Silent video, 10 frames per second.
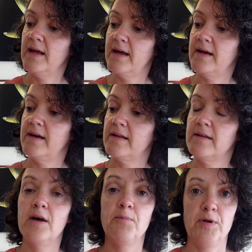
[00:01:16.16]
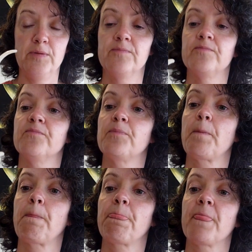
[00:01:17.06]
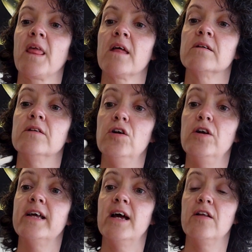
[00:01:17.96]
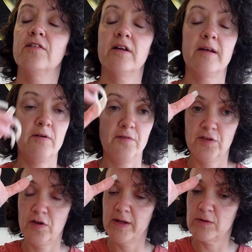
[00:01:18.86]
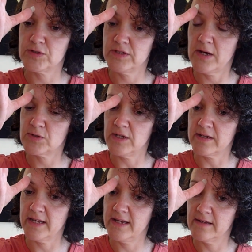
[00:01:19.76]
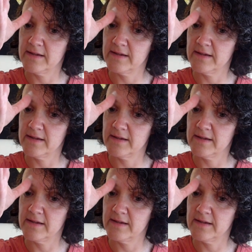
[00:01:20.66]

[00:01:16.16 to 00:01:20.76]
And nail broke. Nearly came off, so that was lucky.